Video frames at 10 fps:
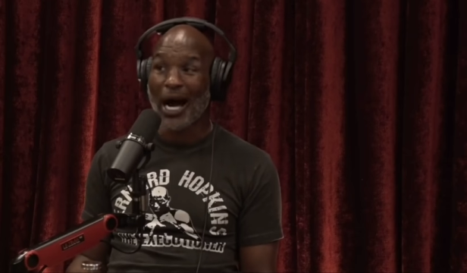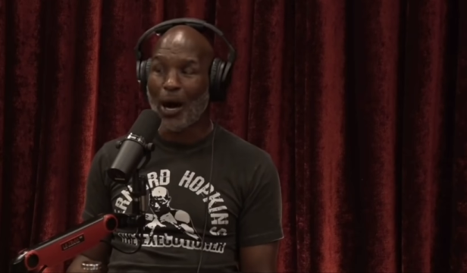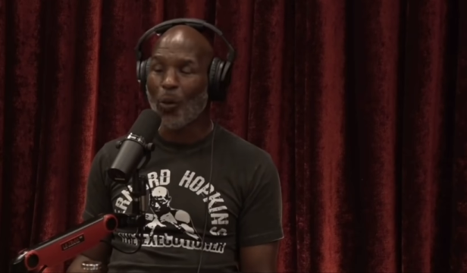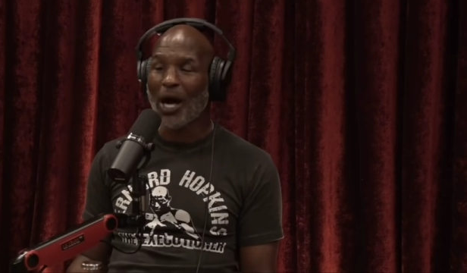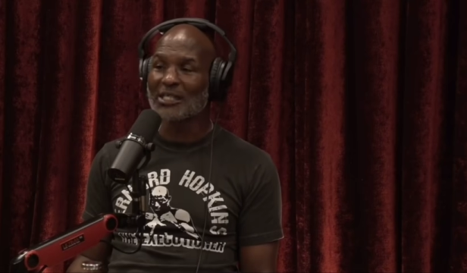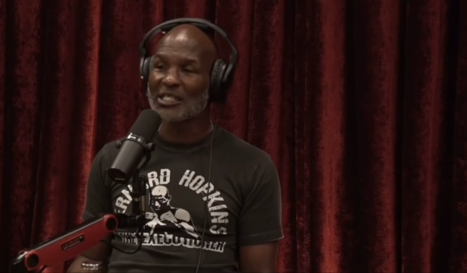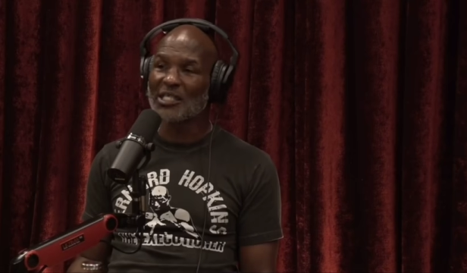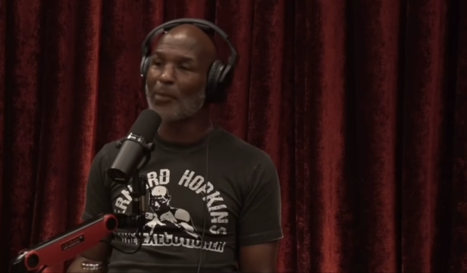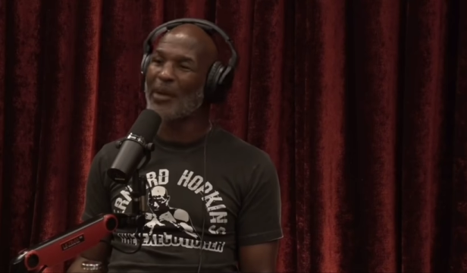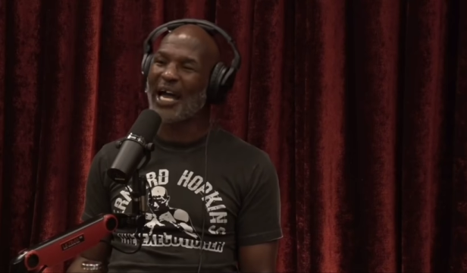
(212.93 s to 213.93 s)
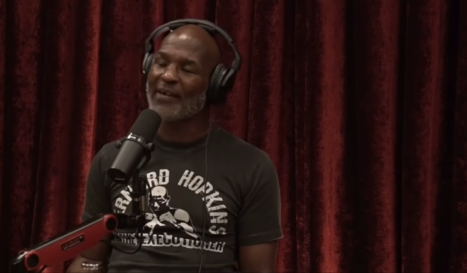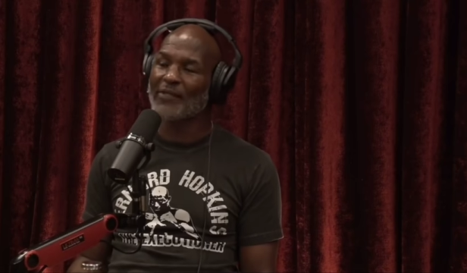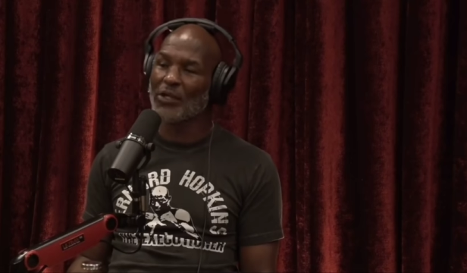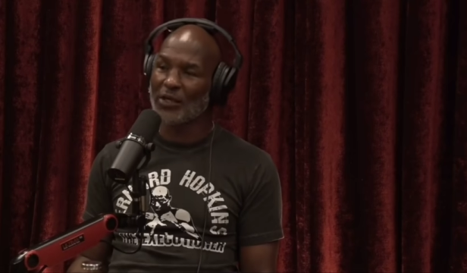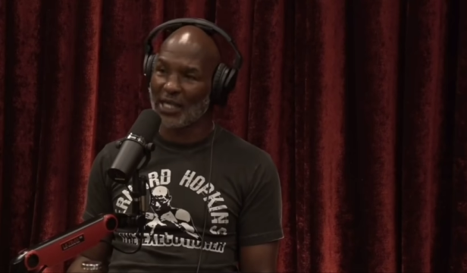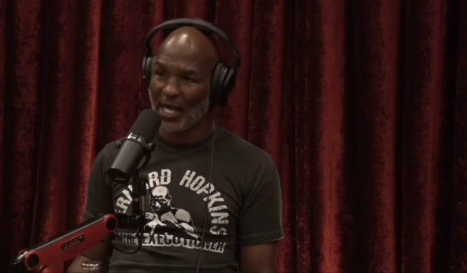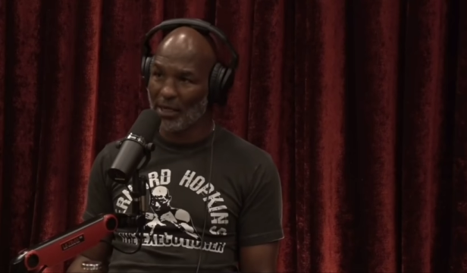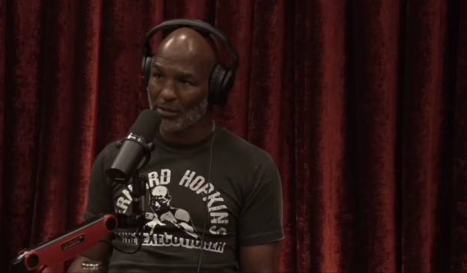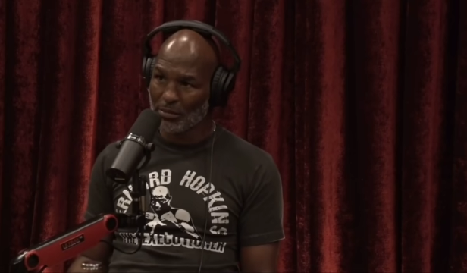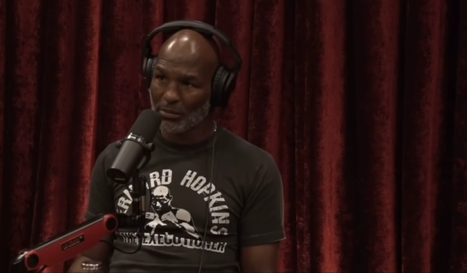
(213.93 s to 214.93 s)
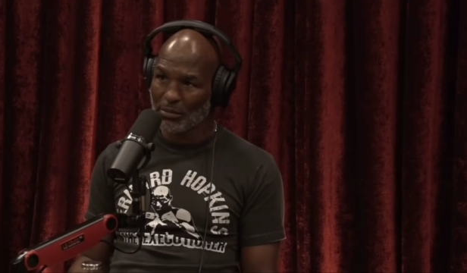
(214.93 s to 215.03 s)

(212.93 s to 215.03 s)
I'm watching them, not even looking at them.